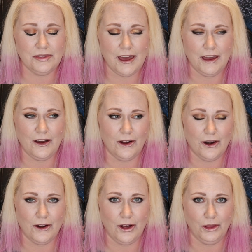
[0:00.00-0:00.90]
they
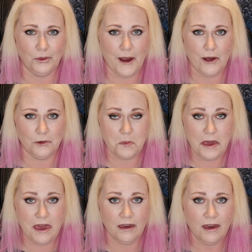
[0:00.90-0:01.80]
are all around
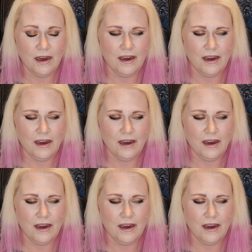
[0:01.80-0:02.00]
me